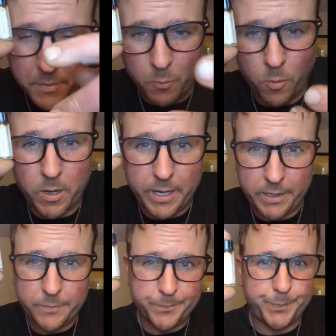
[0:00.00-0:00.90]
been
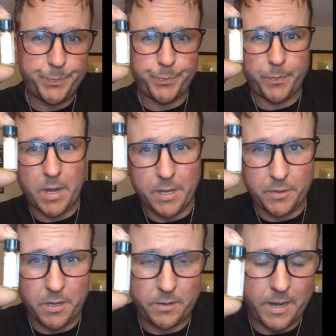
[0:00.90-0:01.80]
working on
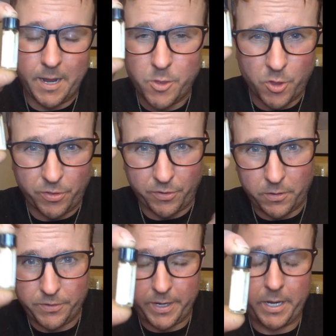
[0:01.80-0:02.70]
the engines
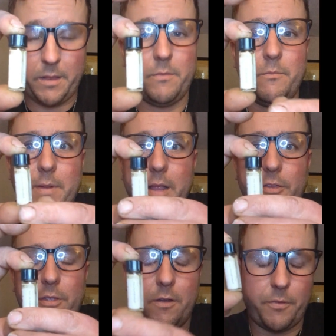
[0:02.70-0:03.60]
all day and my
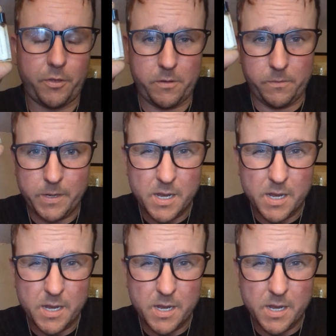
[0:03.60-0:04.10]
stuff, so